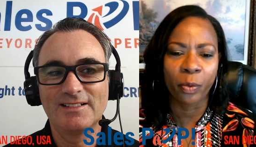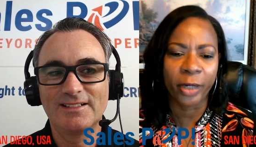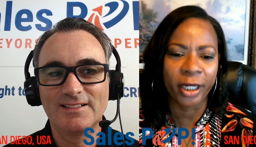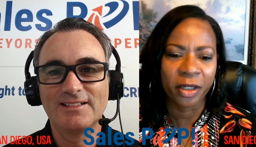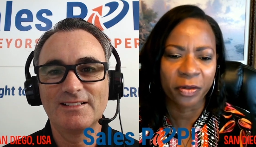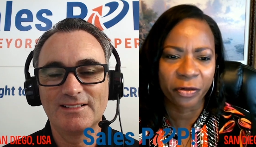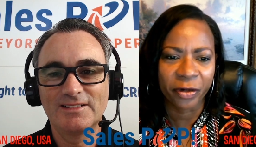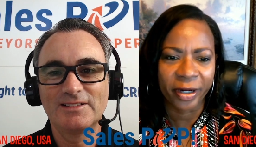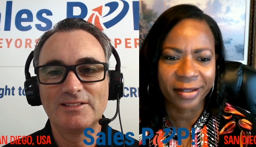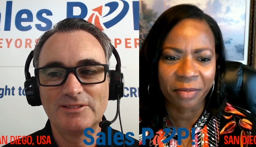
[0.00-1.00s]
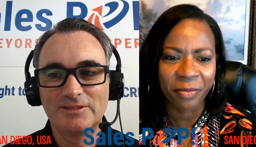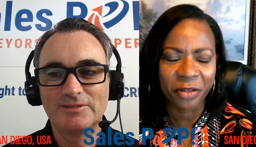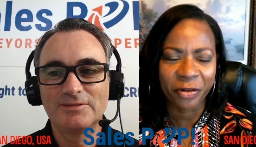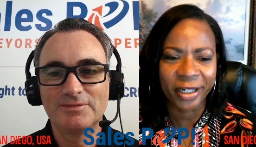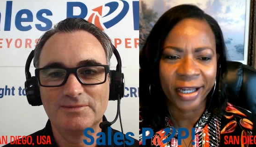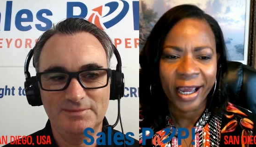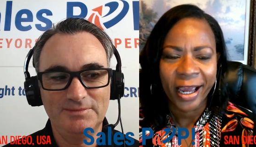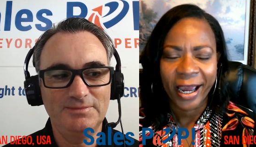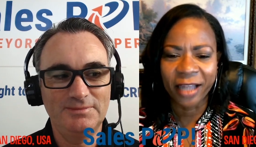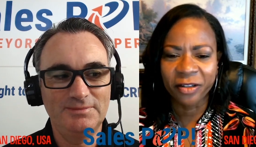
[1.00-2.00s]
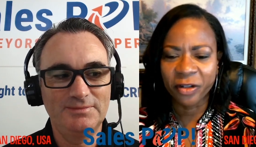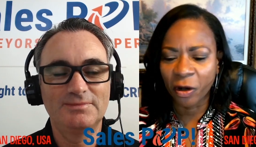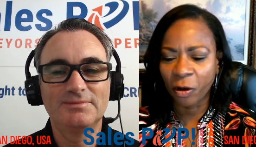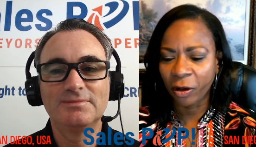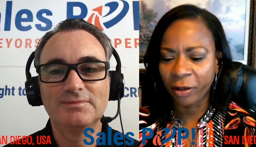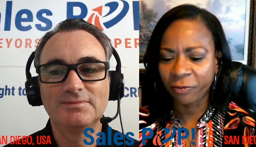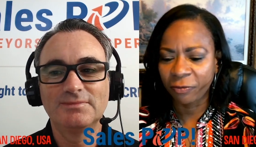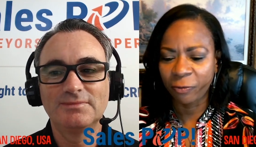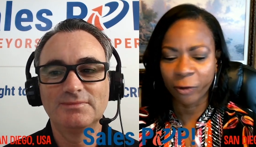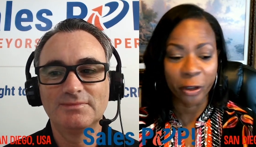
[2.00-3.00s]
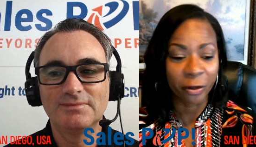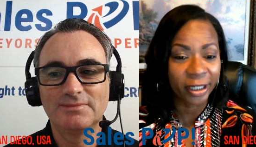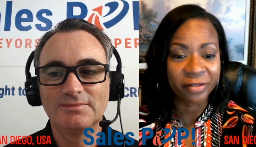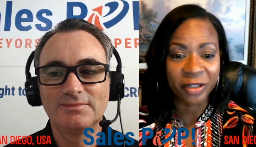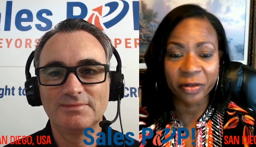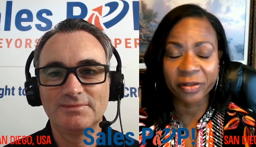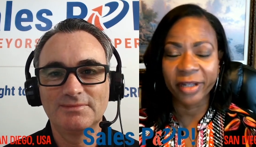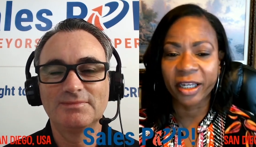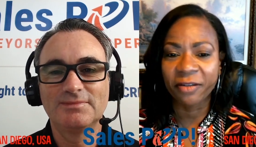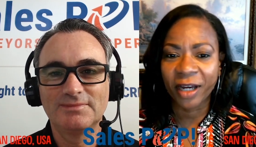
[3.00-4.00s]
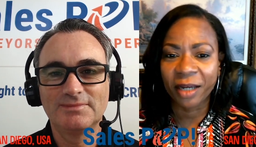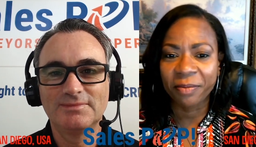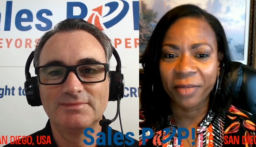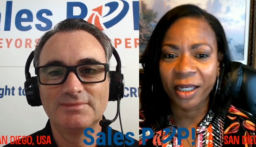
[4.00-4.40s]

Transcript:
Speaker 1: a winning culture, as I mentioned. And so for your listeners, they can find